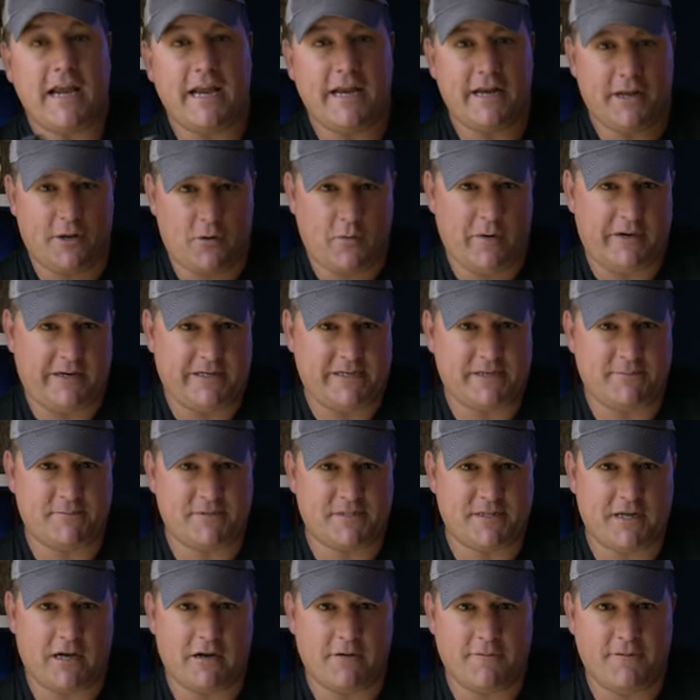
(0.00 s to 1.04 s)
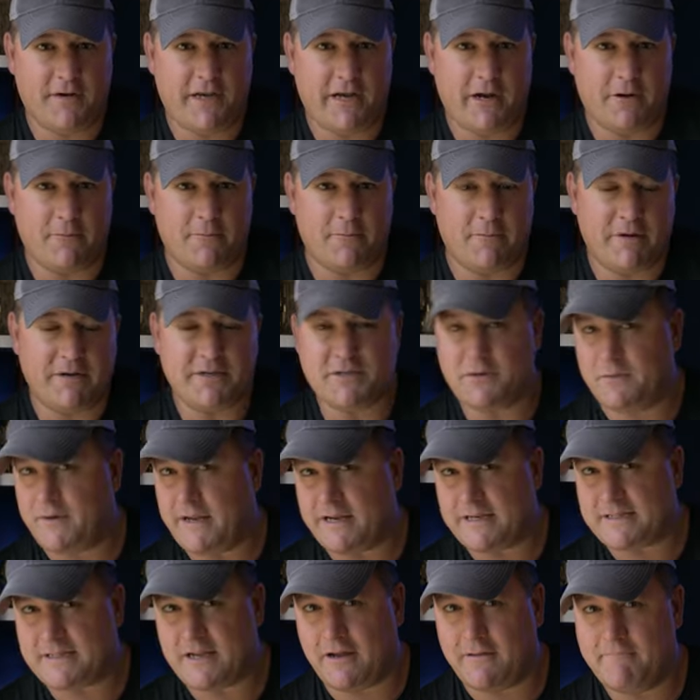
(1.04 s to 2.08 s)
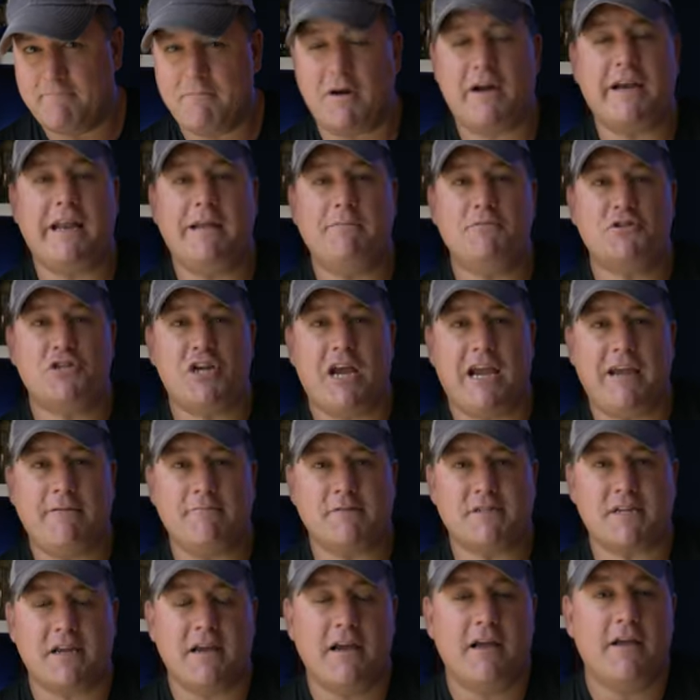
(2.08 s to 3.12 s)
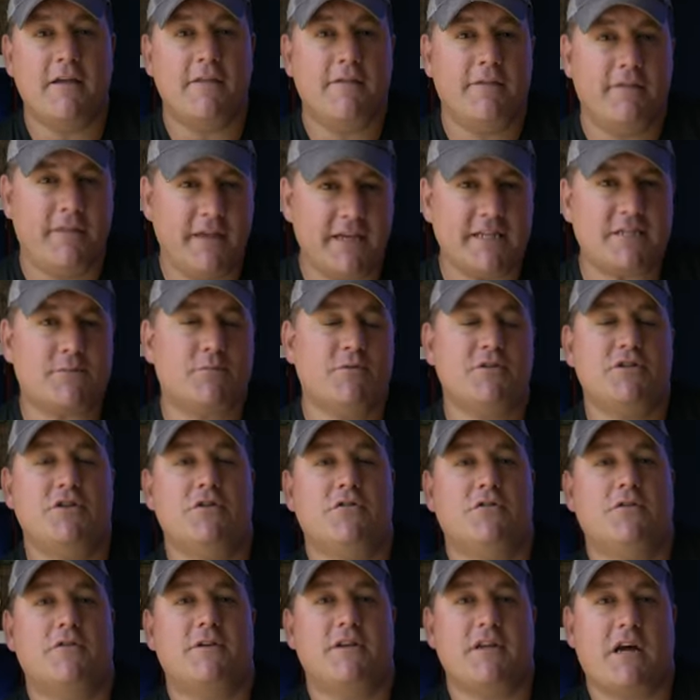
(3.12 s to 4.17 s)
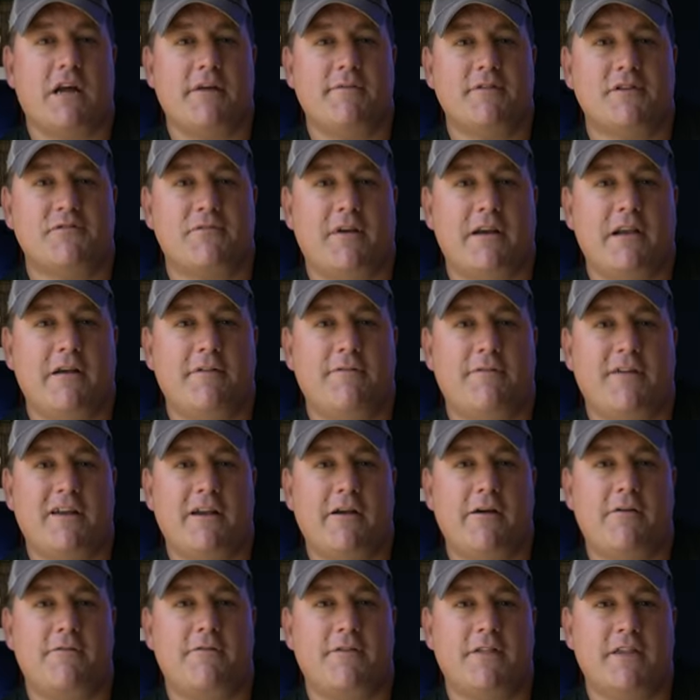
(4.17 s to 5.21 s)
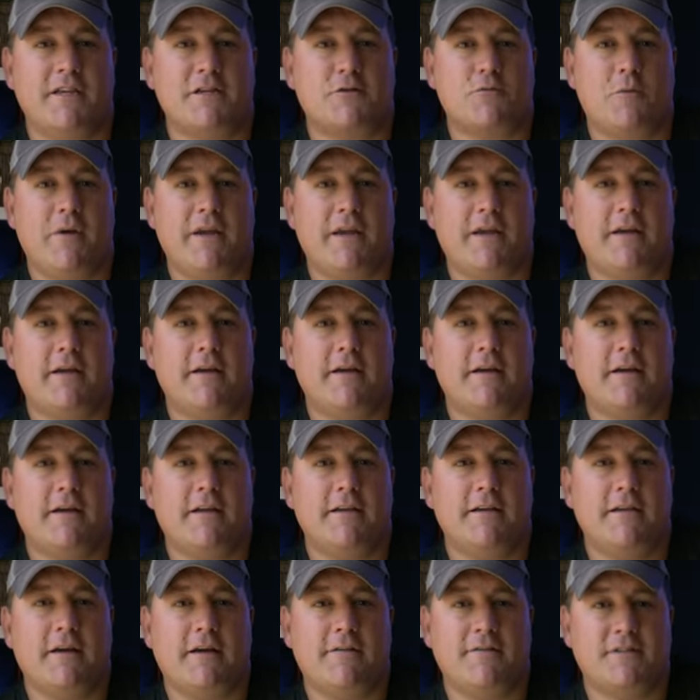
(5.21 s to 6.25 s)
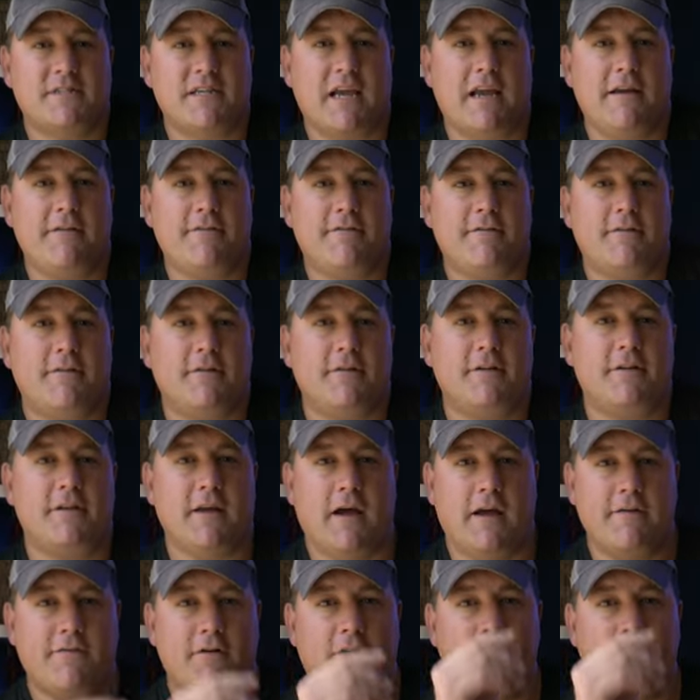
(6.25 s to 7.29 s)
in a Quick Tip style video. Until next time, my name's James. This was your Divers Ready video for this week. Dive safe, dive